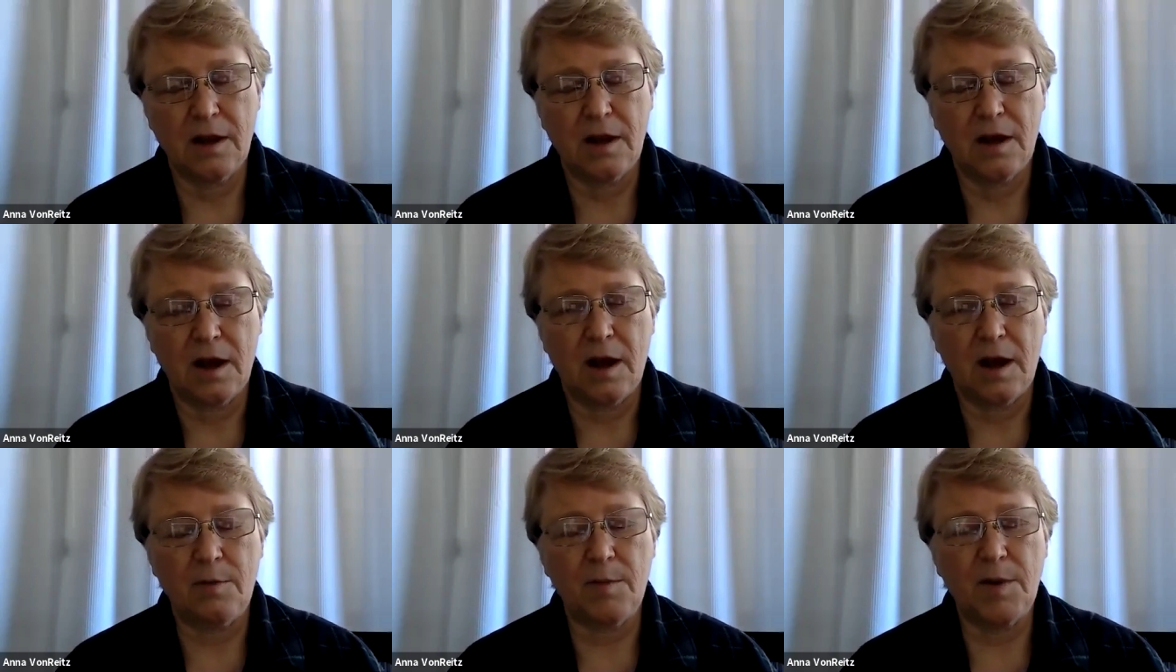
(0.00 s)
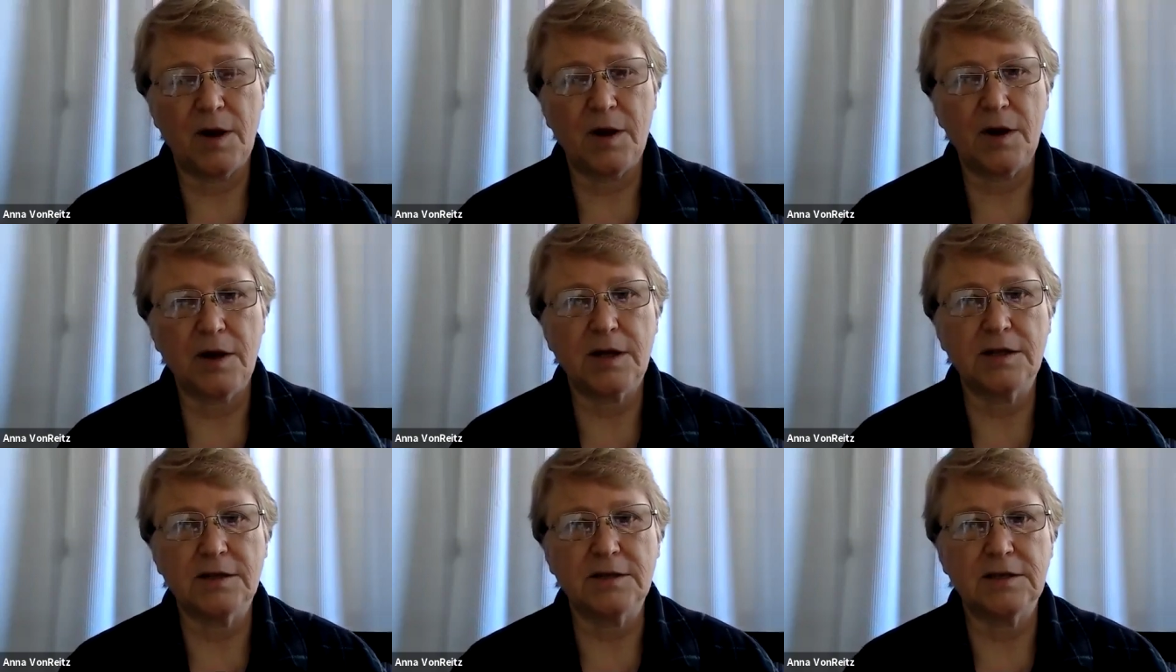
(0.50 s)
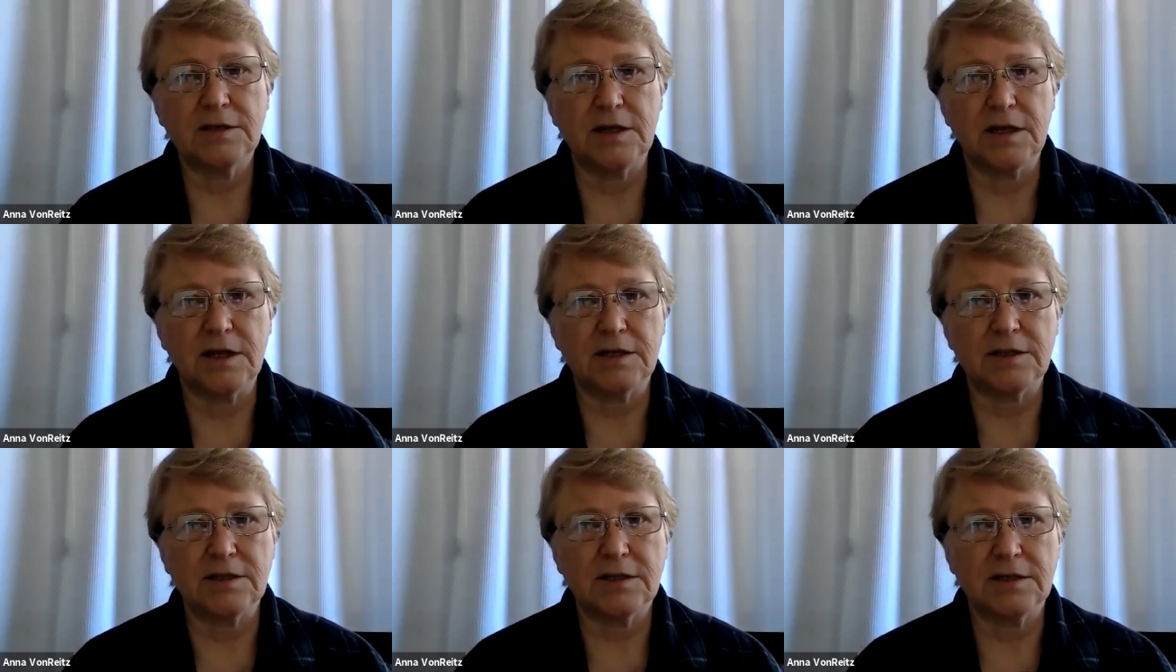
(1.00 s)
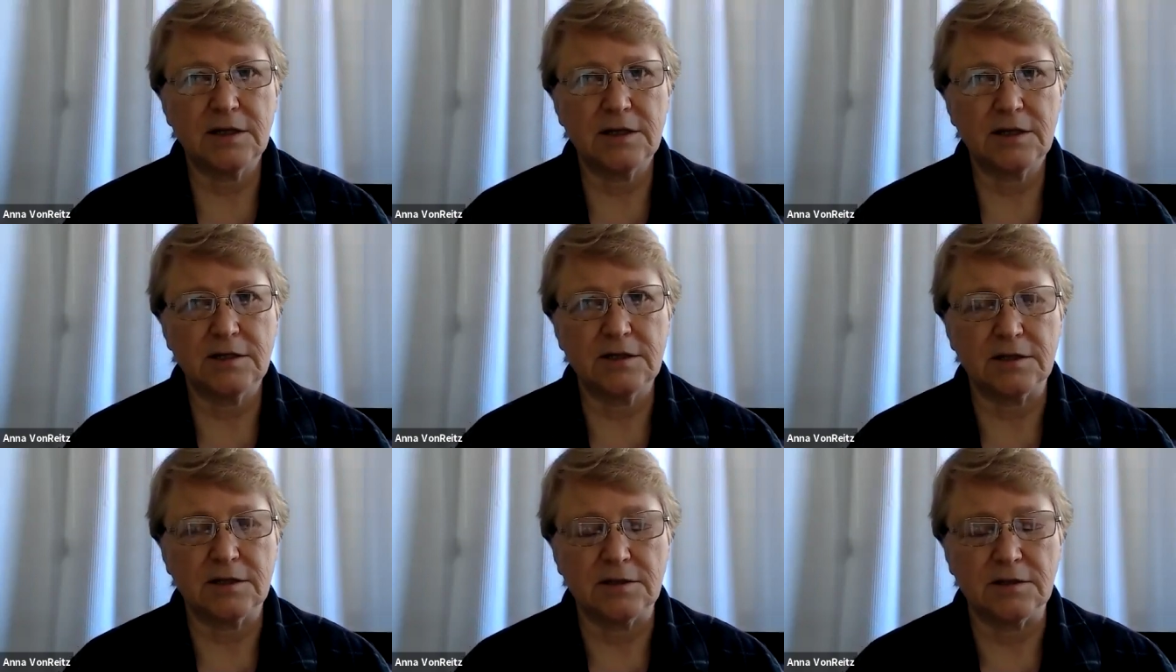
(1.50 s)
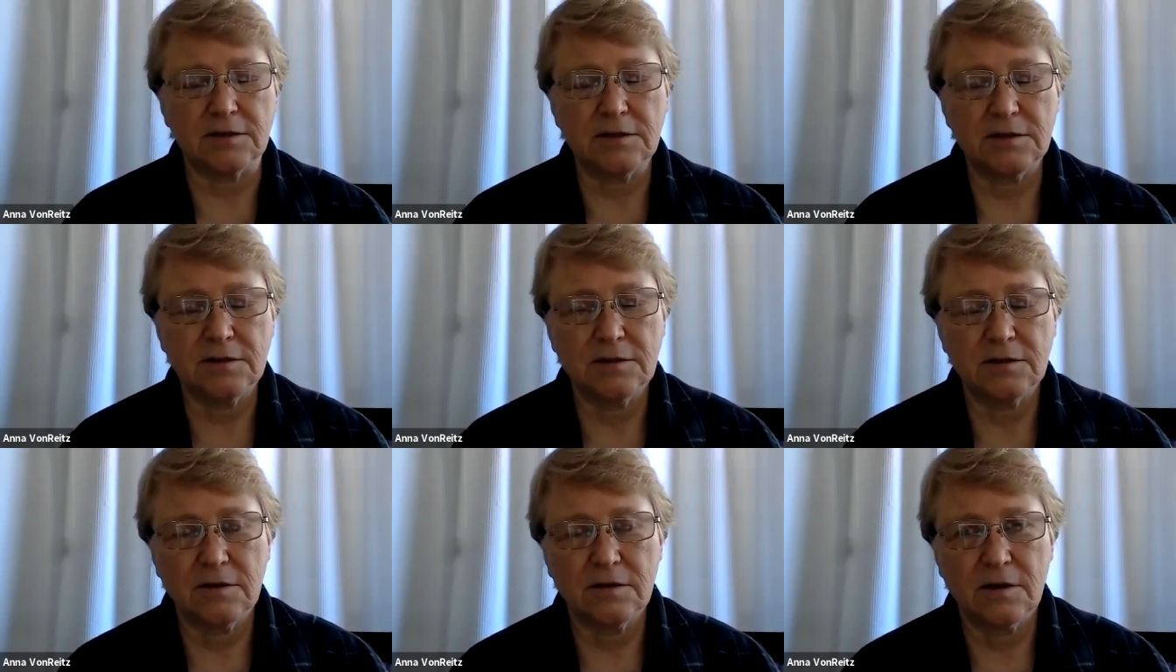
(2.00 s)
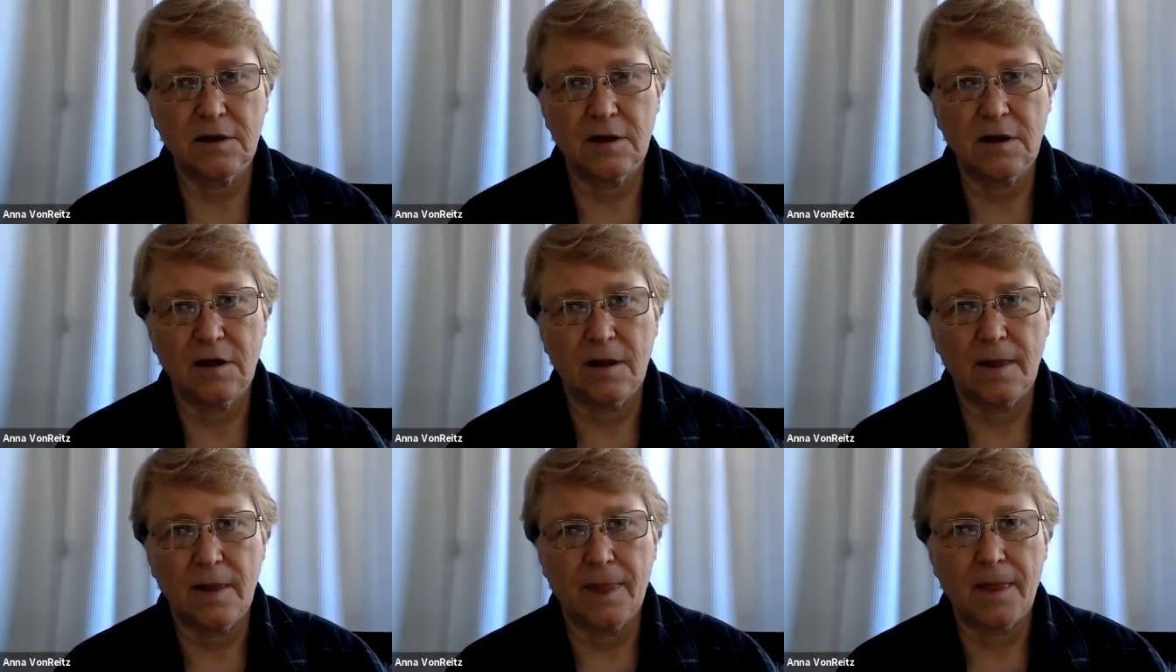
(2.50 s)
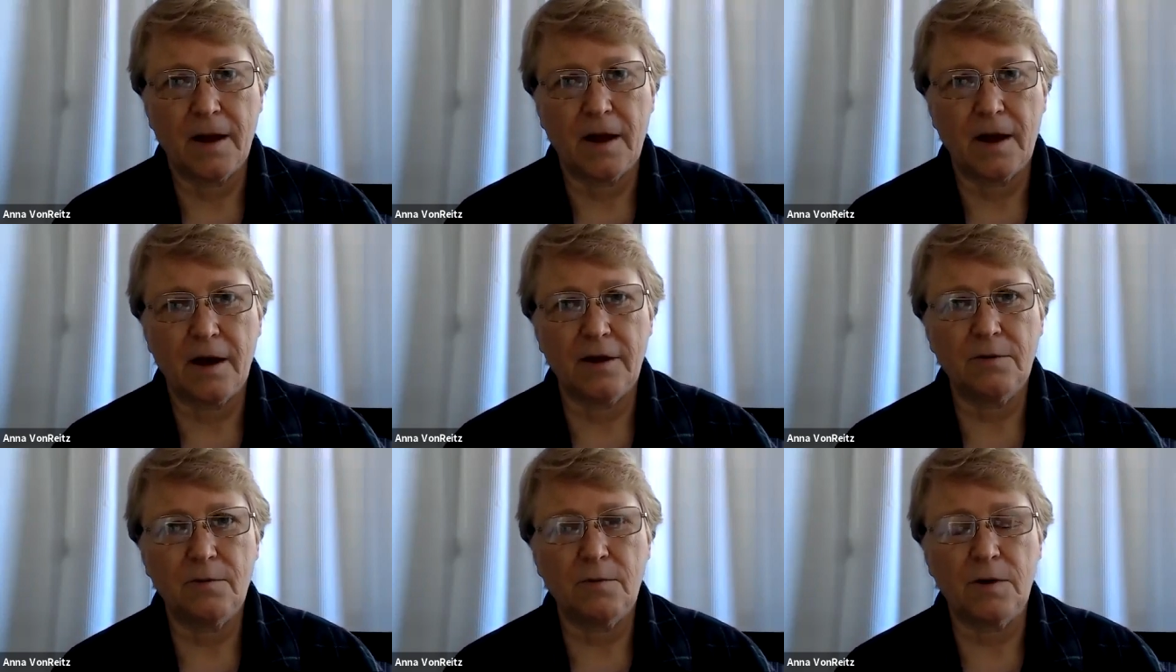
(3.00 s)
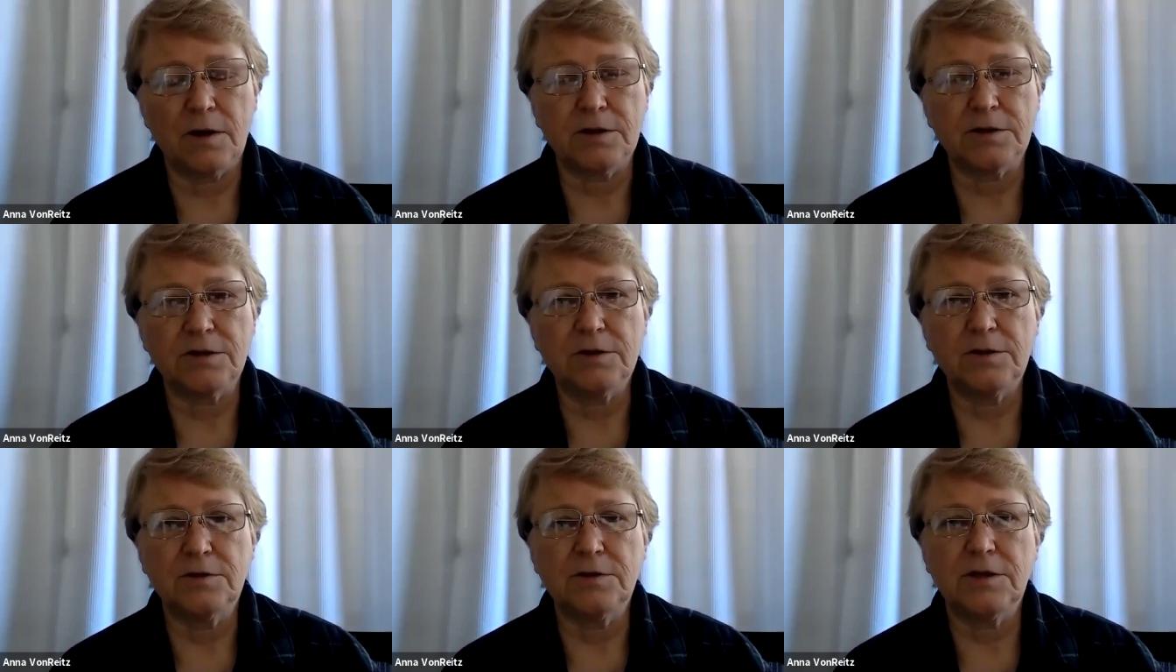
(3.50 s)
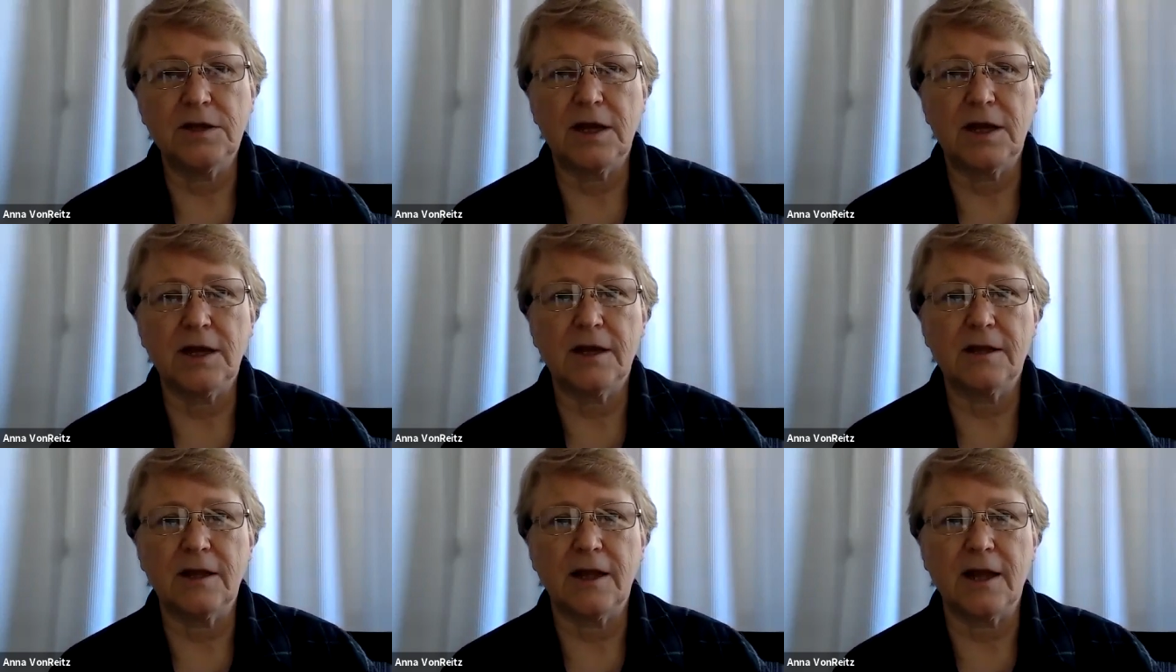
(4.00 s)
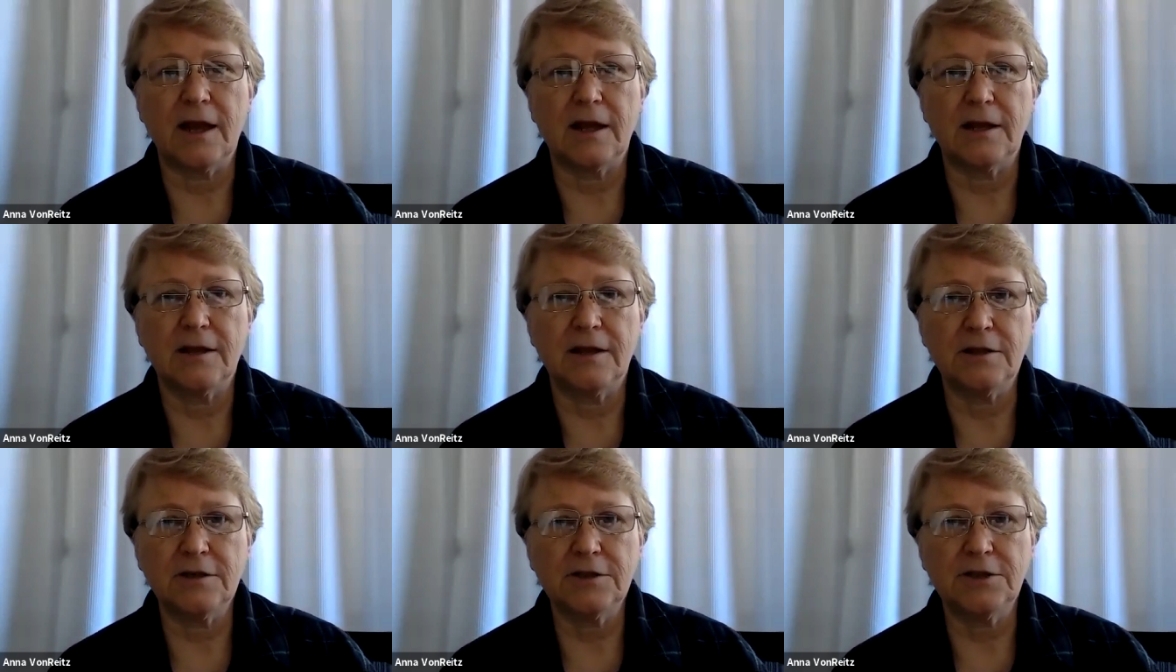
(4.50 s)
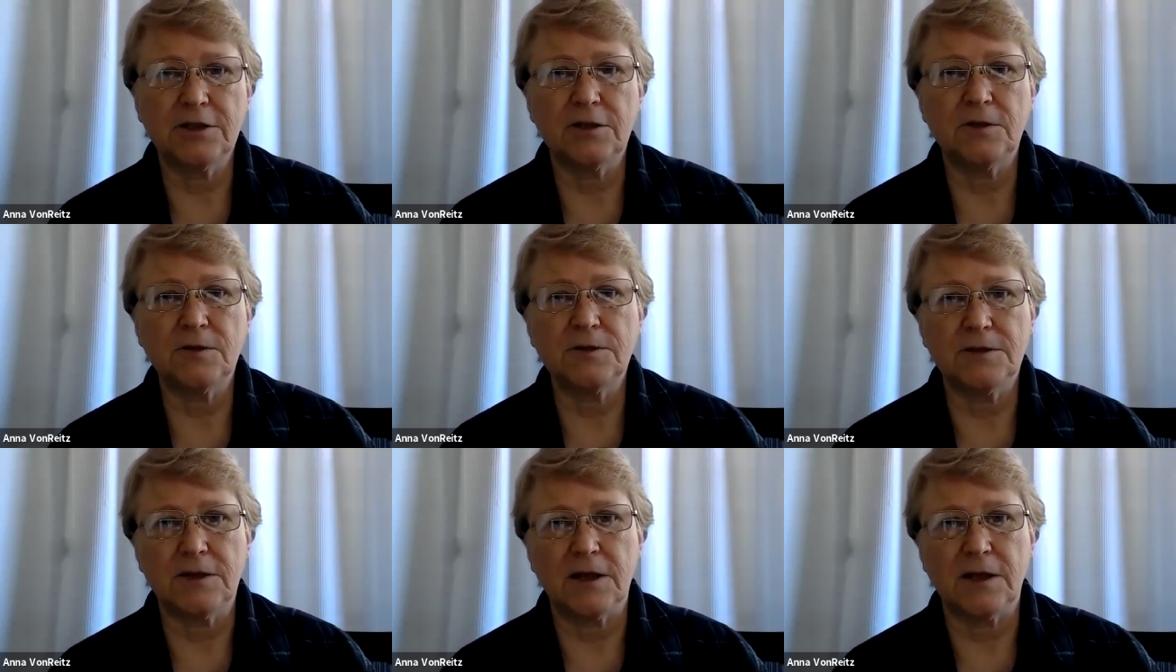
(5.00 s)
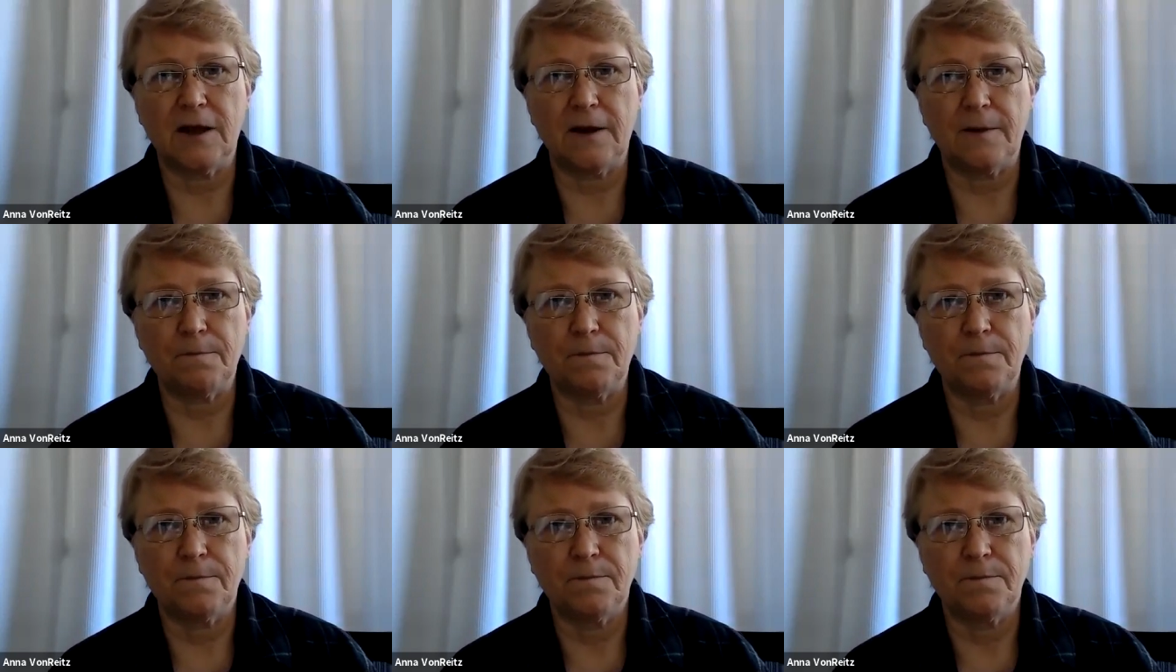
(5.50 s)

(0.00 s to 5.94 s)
American state citizens are the ones who take the additional step